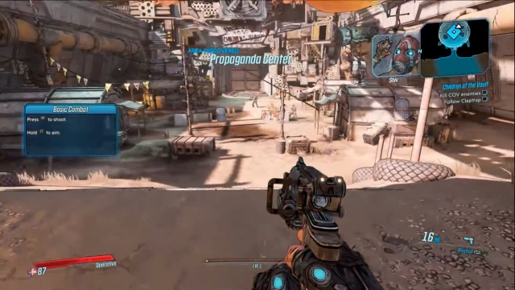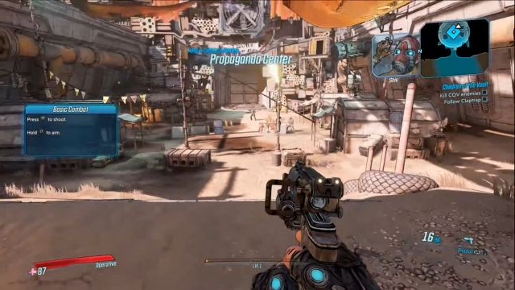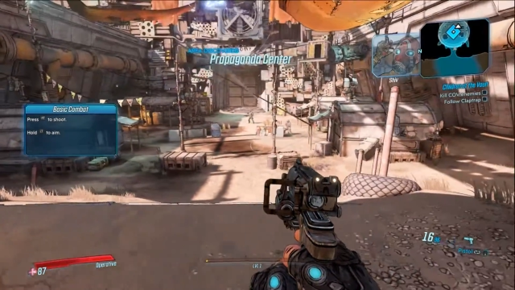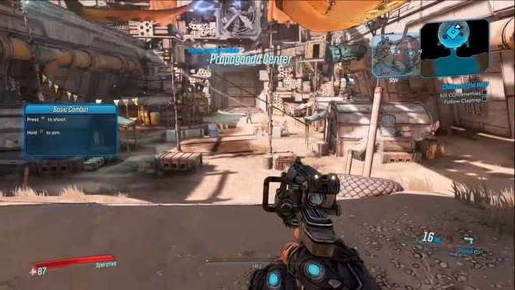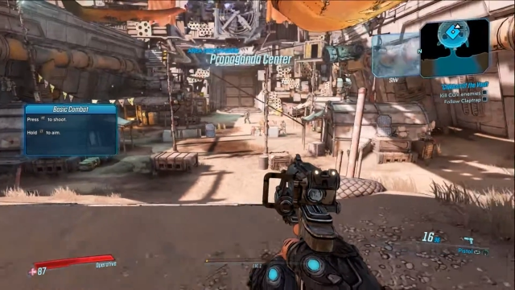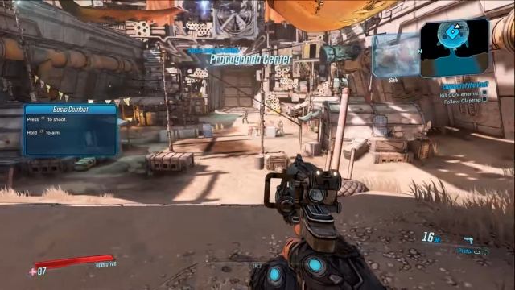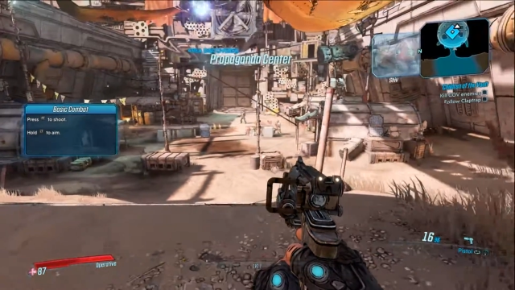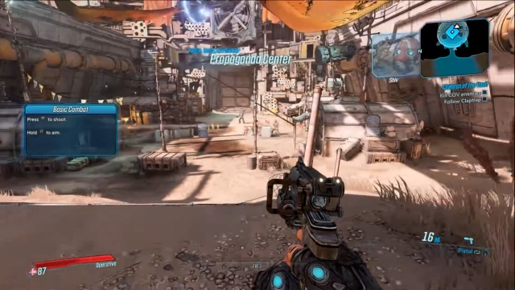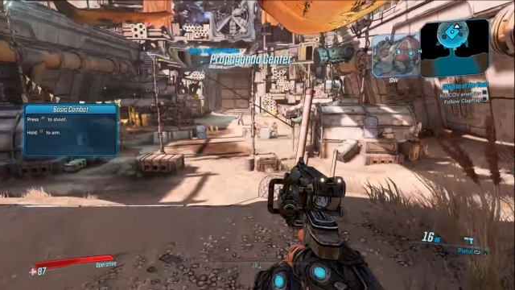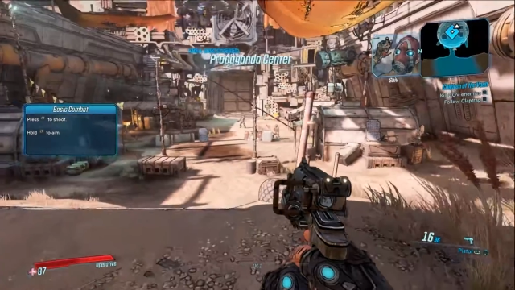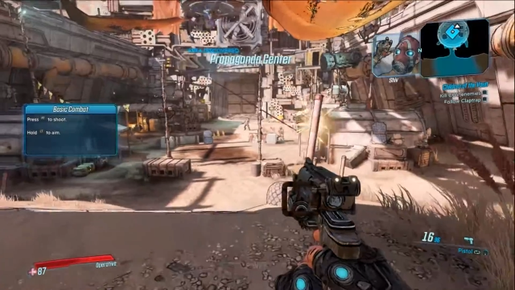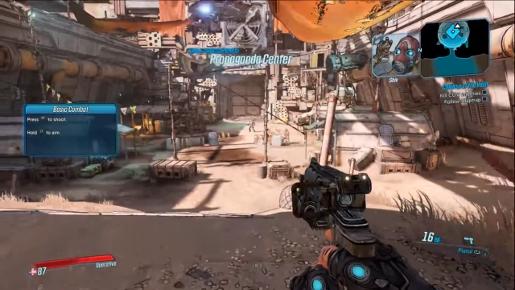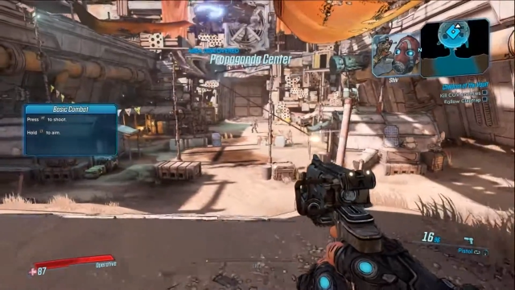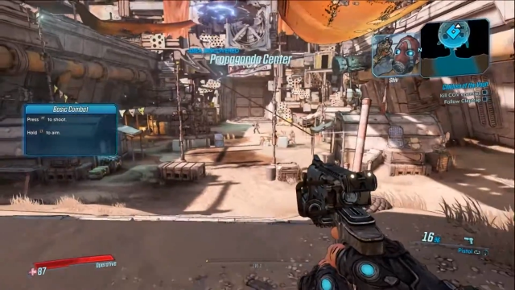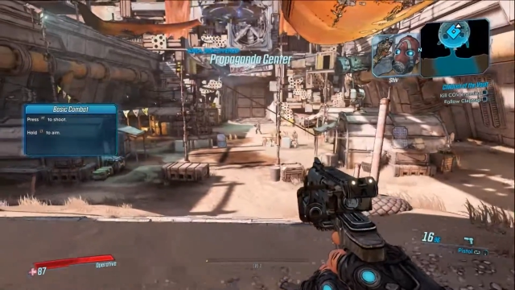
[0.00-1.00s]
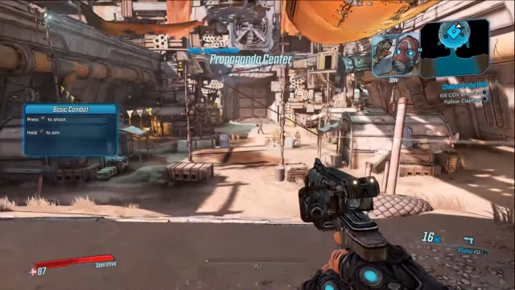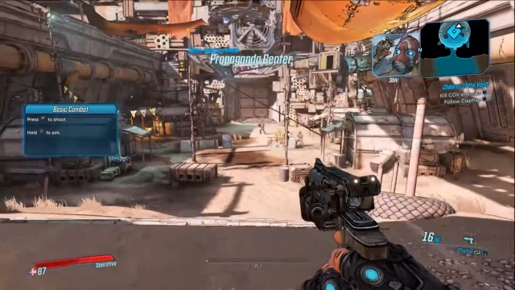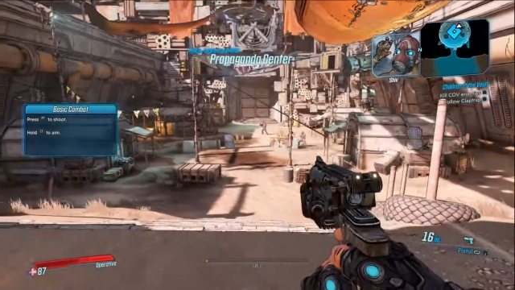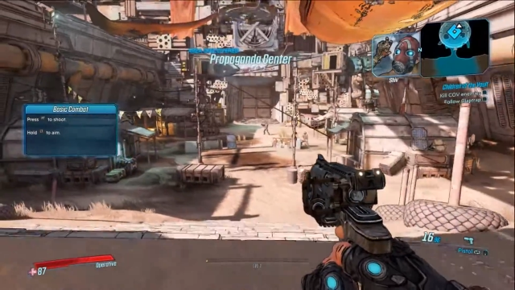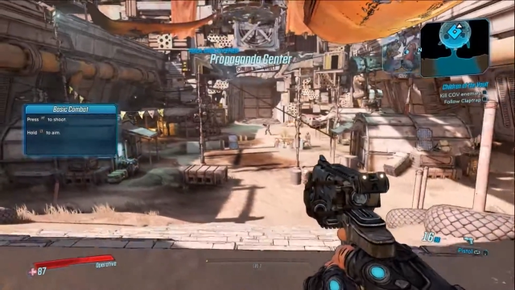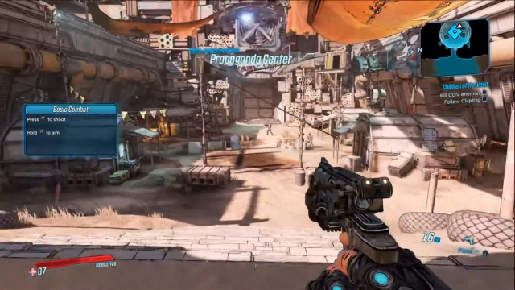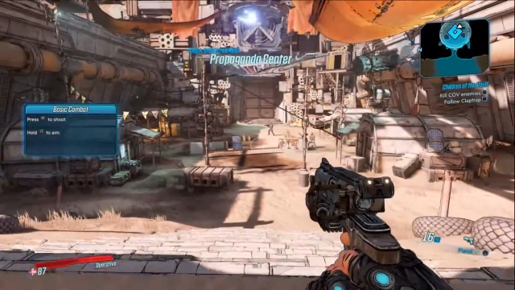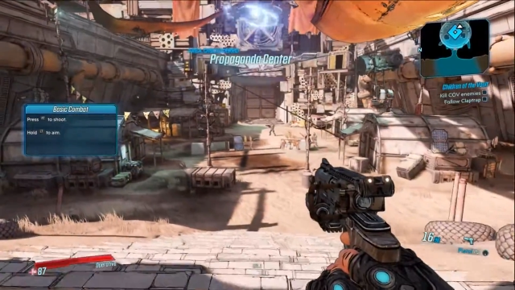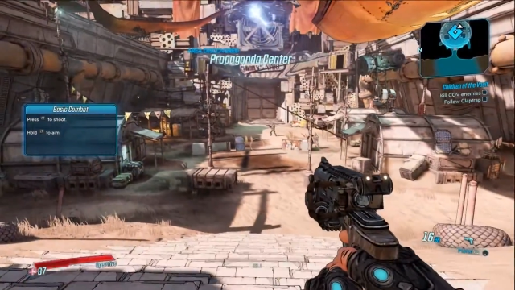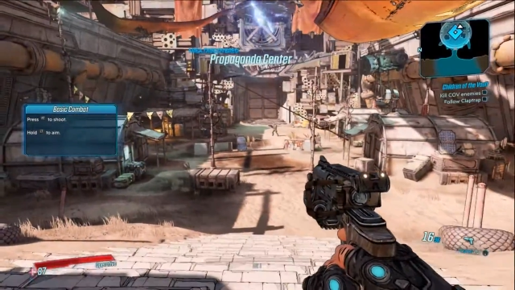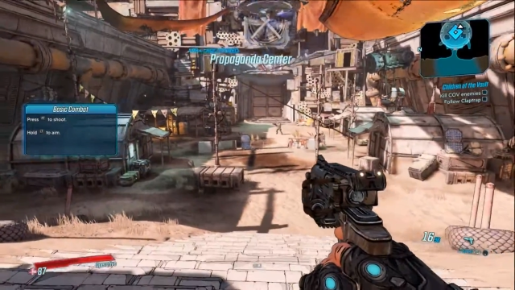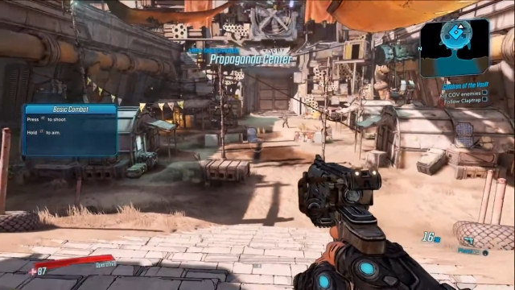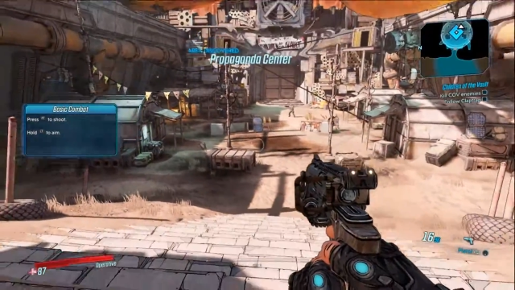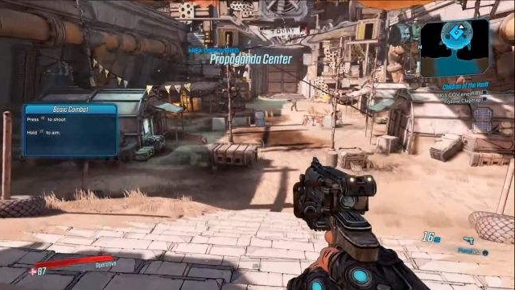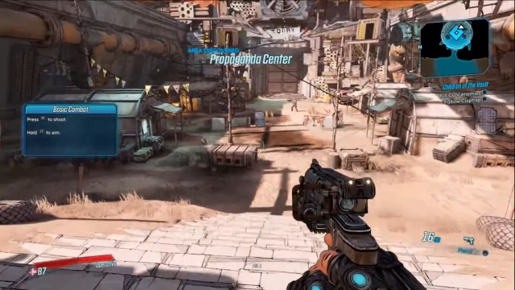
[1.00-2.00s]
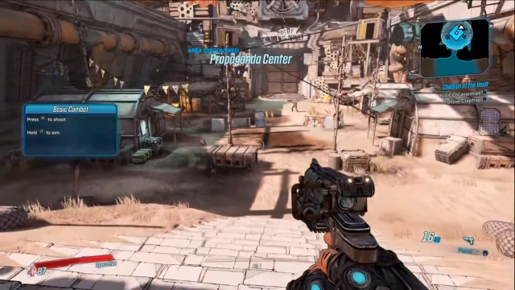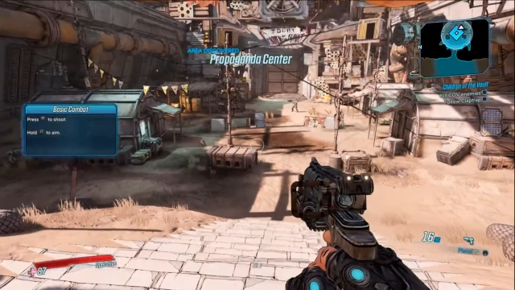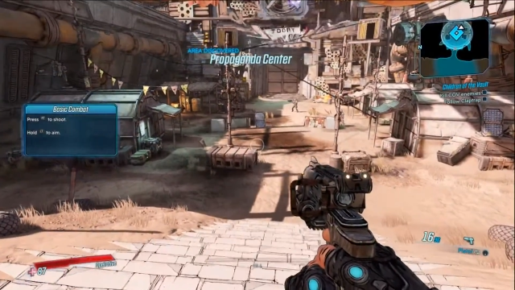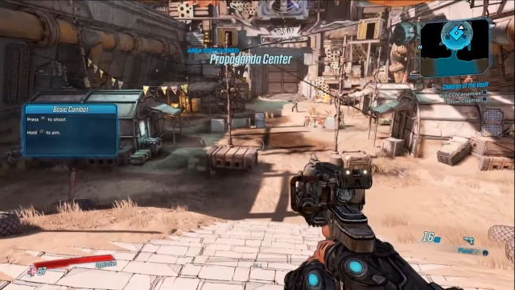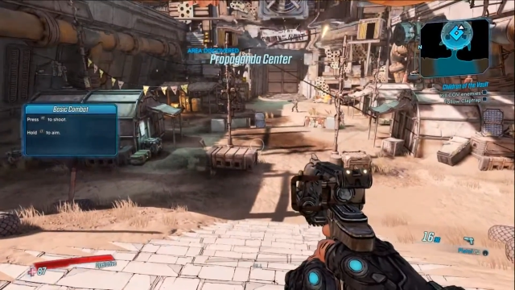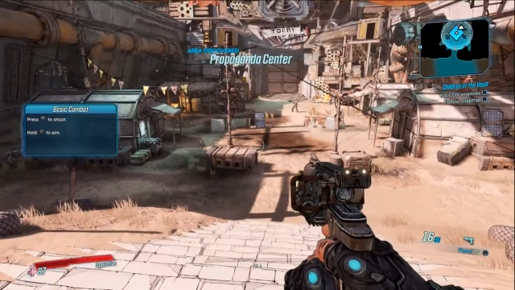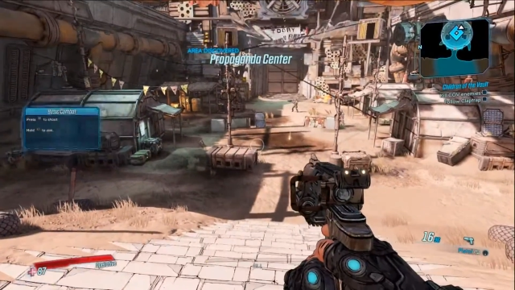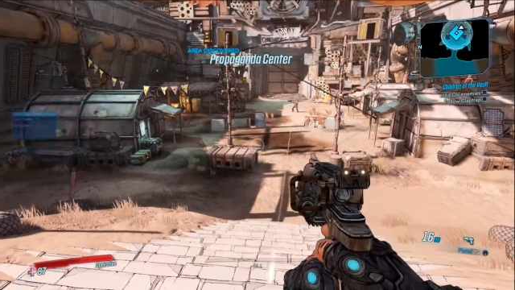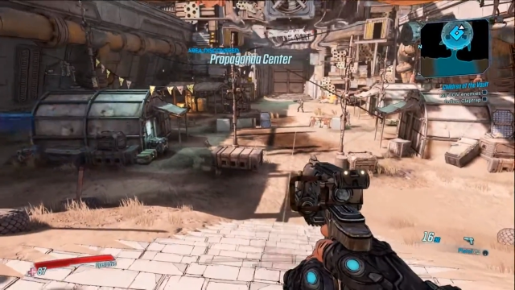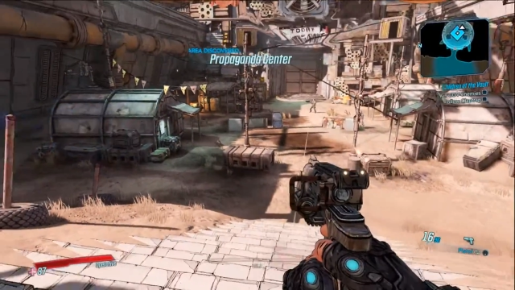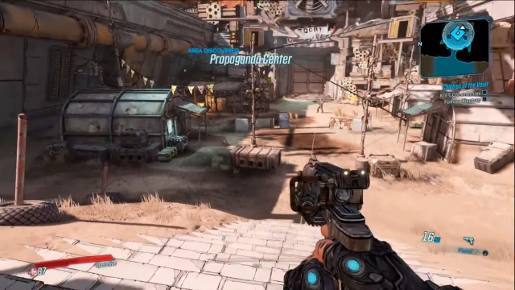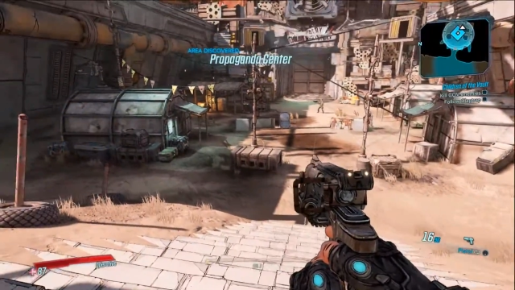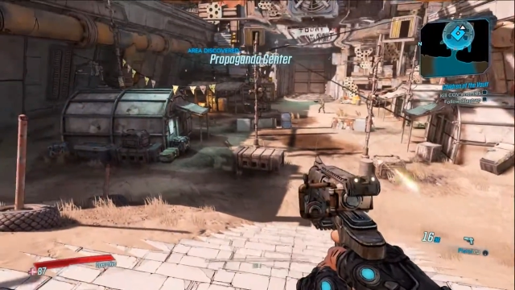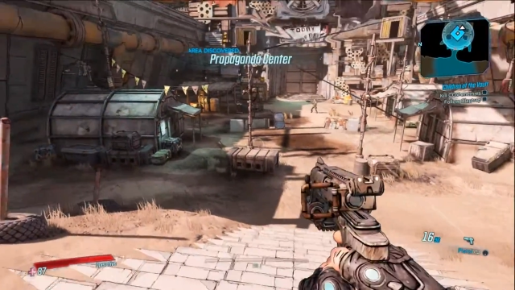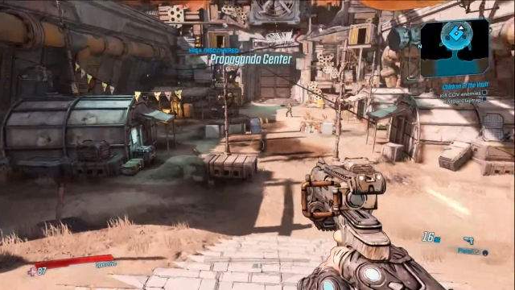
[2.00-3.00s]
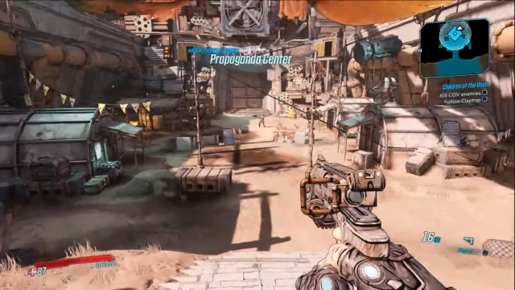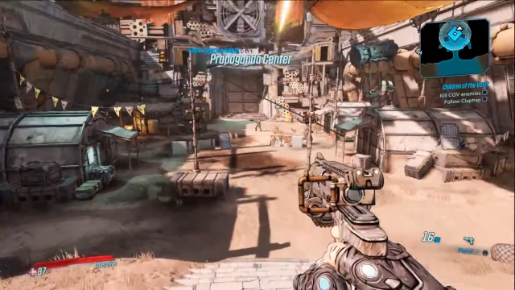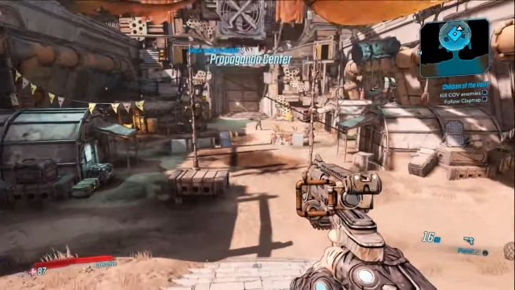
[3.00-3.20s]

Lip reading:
(no speaker visible)